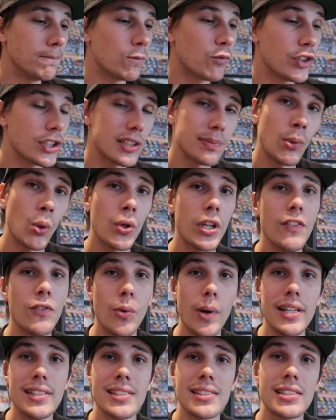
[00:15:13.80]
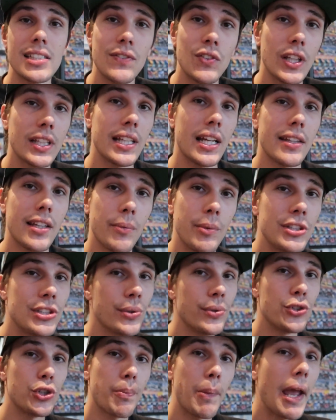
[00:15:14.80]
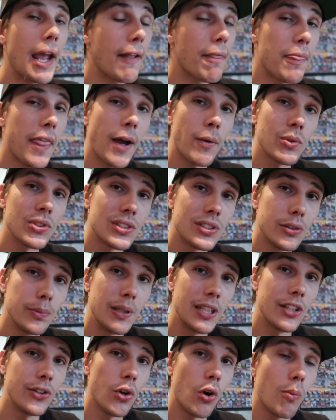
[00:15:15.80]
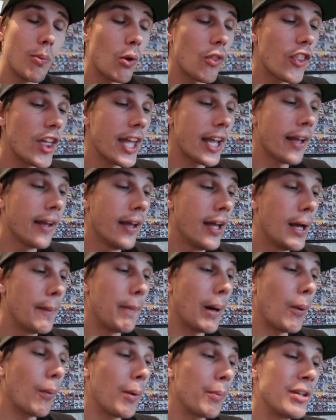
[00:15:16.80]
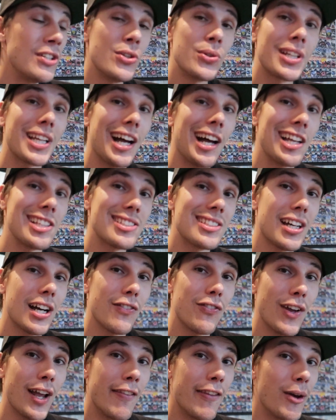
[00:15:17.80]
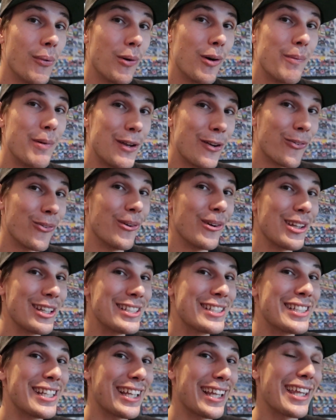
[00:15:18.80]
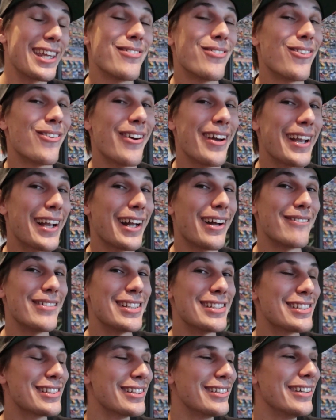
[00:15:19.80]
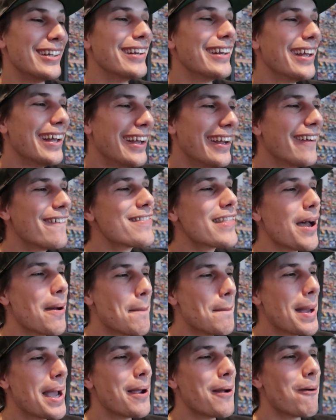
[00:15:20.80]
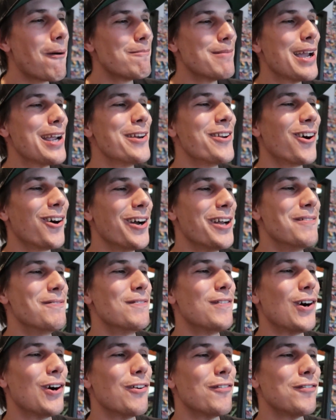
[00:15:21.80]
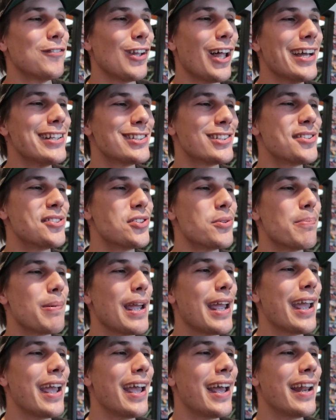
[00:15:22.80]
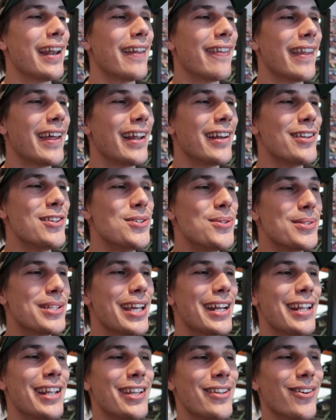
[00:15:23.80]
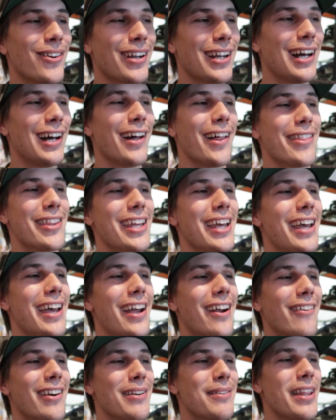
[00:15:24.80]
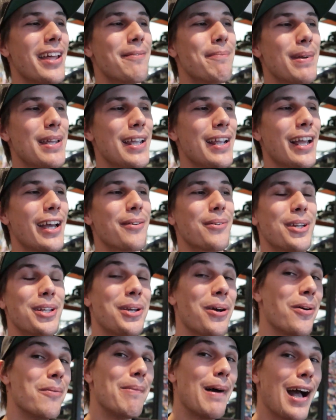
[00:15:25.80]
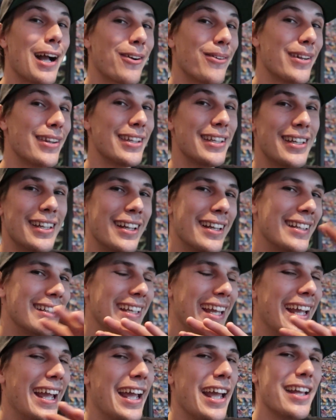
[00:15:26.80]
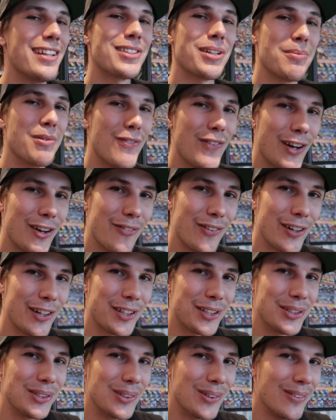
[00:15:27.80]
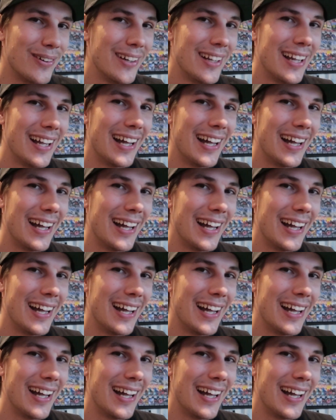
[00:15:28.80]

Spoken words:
for small giveaways and stuff like that we do in Japan, that will still be the normal thing. But when we do car stuff, and there will be a really sick giveaway coming soon that may or may not involve flights to Japan, and then you getting your car there and then being able to go back with it, it's going to be very, very cool.